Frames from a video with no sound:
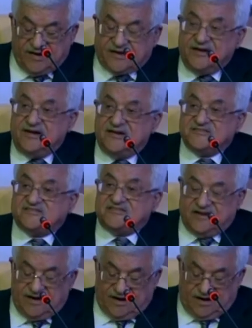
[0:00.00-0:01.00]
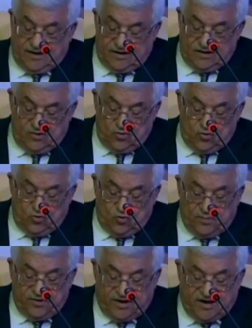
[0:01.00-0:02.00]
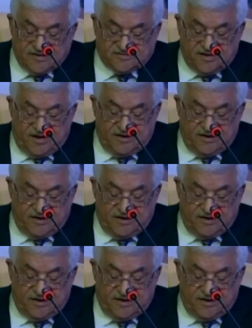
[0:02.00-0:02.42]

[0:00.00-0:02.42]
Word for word: not touristic sites, particularly